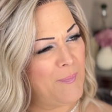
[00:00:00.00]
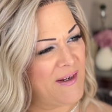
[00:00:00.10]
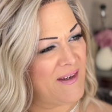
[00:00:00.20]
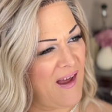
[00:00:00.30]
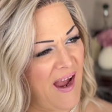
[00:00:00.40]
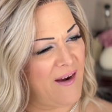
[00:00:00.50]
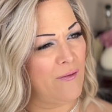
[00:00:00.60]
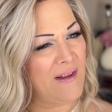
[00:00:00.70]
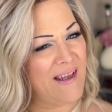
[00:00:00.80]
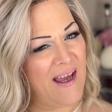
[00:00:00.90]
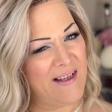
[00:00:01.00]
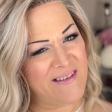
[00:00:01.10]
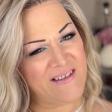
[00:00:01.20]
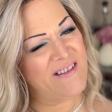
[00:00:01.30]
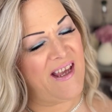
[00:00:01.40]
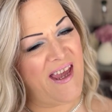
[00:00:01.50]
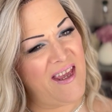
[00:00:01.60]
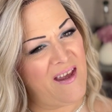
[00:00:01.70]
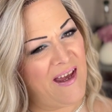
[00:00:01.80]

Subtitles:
but I really can't say.